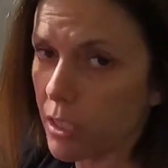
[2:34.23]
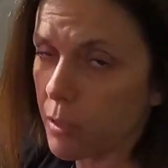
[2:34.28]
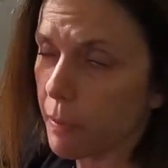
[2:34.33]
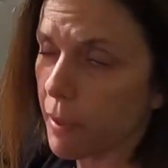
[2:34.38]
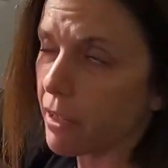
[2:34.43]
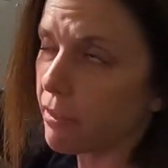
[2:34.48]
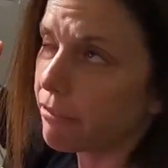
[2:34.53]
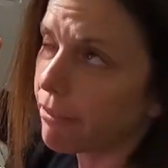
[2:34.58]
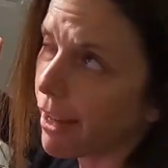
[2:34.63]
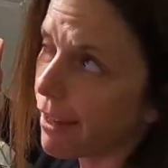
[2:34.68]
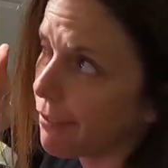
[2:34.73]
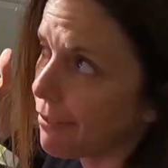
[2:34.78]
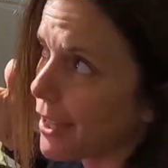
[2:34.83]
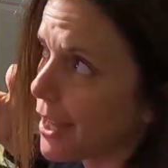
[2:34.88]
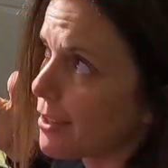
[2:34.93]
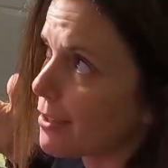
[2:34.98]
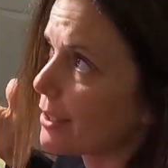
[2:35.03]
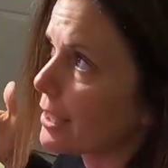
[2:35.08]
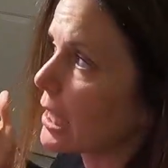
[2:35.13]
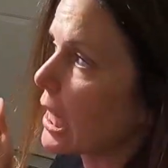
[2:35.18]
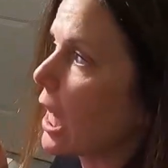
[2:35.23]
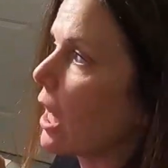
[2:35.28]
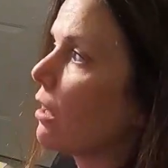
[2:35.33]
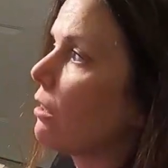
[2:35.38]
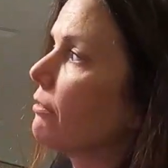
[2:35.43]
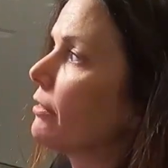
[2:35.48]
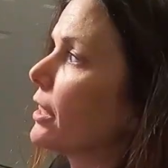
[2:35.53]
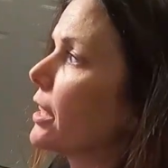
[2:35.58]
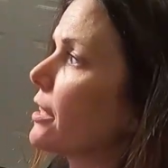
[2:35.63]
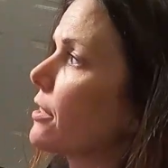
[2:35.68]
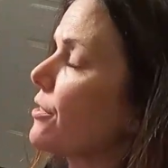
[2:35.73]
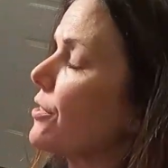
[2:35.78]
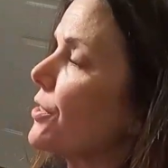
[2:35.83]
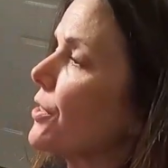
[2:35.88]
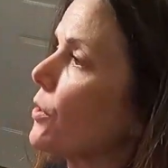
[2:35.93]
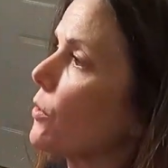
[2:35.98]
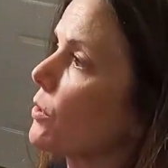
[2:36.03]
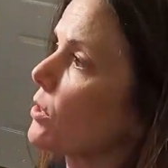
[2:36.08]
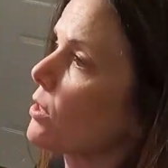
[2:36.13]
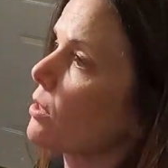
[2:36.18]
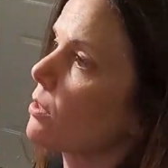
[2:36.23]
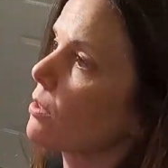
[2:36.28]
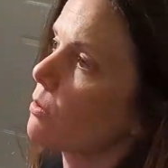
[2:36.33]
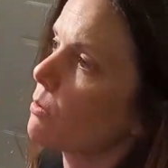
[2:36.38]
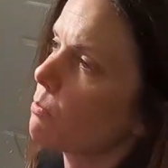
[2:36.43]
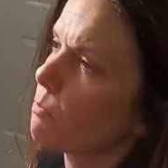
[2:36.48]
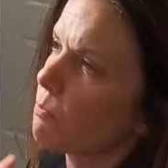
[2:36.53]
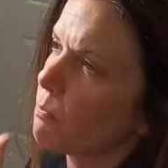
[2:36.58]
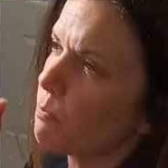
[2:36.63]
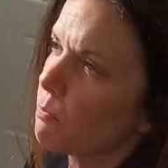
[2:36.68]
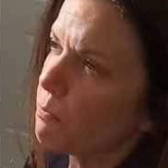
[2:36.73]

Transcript: It's about a 5,000 Kelvin, so it's